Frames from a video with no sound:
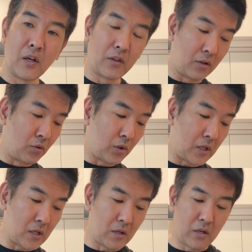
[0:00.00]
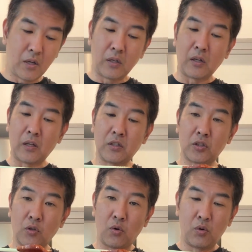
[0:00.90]
the nori, like
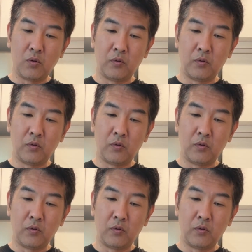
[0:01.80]
so.